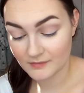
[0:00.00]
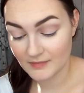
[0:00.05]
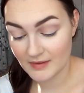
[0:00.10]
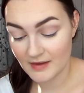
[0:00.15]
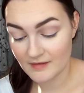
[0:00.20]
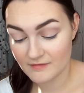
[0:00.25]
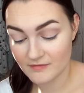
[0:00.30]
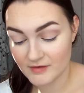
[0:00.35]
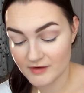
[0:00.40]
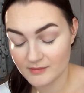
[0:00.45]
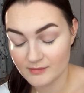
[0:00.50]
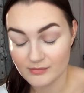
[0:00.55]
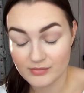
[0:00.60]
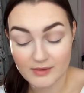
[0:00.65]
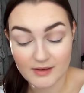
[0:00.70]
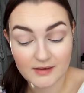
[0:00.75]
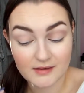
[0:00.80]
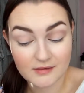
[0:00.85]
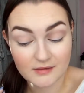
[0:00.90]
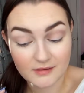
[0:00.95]
every
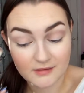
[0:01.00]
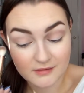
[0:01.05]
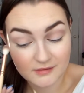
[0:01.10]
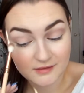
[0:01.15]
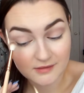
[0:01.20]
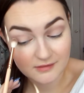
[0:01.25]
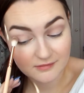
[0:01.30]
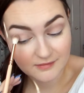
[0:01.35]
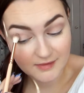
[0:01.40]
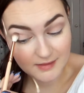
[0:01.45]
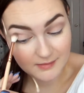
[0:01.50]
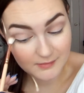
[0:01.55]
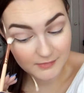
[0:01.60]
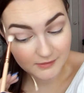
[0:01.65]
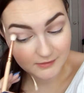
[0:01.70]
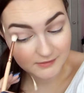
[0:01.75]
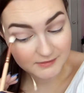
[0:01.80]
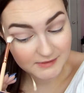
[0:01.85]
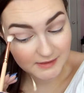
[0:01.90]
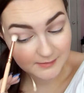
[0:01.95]
bright colour under the
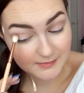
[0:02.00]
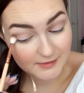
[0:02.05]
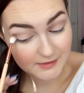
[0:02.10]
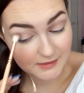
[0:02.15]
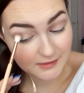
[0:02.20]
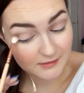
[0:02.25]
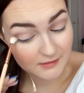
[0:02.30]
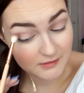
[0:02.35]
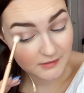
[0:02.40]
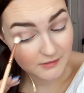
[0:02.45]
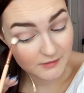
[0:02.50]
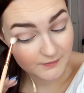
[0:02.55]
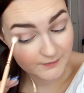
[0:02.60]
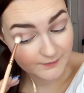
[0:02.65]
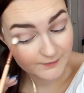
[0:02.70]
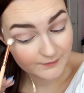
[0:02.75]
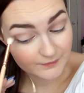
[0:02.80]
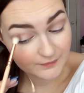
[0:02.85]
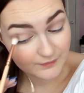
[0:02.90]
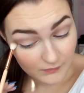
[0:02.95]
rainbow type thing, you know?
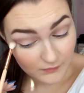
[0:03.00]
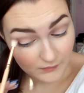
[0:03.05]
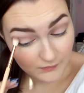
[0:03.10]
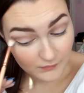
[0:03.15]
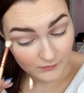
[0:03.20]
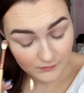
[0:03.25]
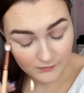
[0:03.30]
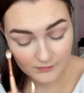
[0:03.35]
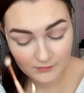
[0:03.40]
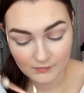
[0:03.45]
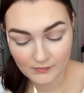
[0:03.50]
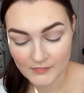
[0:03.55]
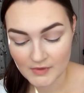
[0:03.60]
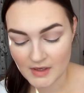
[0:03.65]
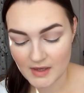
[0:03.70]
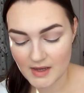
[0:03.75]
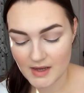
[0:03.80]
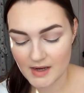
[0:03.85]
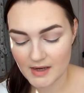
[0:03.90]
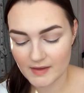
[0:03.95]

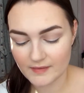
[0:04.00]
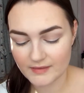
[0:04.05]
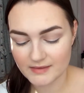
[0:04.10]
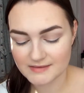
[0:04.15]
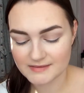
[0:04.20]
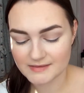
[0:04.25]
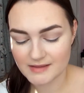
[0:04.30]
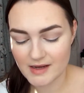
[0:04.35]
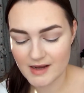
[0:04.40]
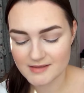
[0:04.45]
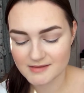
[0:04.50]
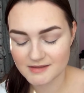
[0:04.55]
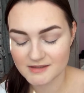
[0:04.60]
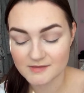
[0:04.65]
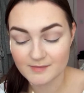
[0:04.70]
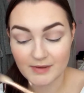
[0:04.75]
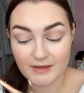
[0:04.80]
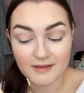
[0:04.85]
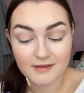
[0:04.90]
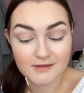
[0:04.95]
I like the size of this
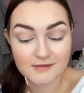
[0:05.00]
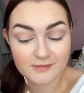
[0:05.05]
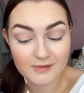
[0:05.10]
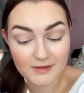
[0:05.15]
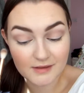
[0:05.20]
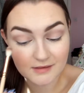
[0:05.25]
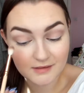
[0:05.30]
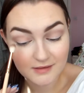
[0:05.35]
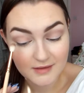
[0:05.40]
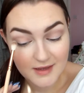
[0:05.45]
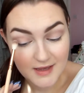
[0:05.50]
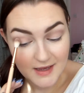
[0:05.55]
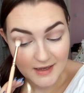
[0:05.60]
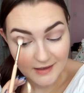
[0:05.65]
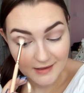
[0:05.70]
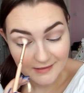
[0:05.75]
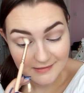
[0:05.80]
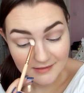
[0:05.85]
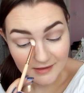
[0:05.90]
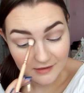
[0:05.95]
palette as well.
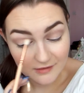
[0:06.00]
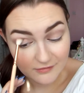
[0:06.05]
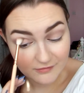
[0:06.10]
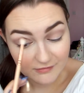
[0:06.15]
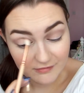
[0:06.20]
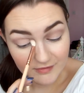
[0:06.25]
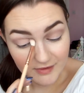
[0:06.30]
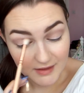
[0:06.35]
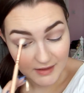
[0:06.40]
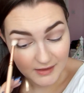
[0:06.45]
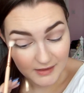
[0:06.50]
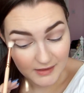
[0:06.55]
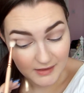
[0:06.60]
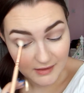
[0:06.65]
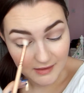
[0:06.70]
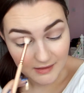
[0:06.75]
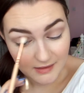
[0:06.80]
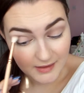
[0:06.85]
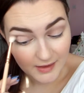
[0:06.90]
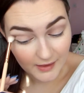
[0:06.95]
It's like a
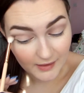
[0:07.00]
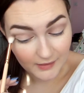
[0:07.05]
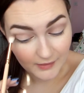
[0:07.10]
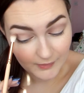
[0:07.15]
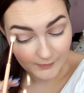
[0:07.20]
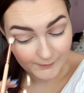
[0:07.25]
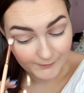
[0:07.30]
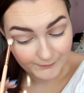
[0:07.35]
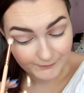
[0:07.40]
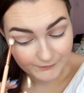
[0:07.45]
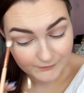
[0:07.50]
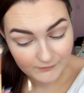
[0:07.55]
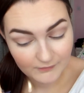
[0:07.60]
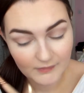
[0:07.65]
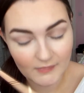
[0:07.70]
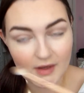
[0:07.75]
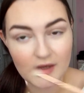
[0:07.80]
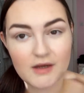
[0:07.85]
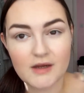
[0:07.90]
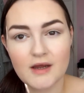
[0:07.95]
really um,
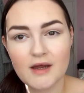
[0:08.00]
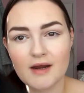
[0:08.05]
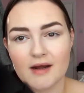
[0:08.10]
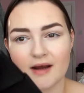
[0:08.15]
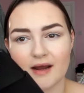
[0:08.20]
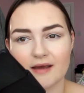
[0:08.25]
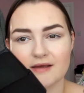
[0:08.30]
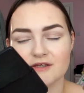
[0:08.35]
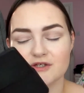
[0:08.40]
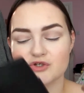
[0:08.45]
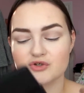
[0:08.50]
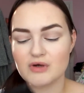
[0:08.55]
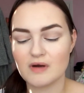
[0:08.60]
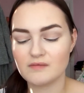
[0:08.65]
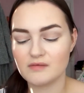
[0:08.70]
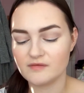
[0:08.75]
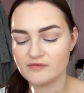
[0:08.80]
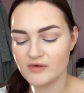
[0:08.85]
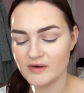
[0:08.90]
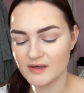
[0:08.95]
nice
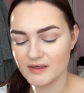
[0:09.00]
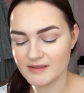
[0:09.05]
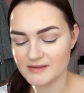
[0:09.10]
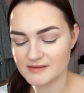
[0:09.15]
travel friendly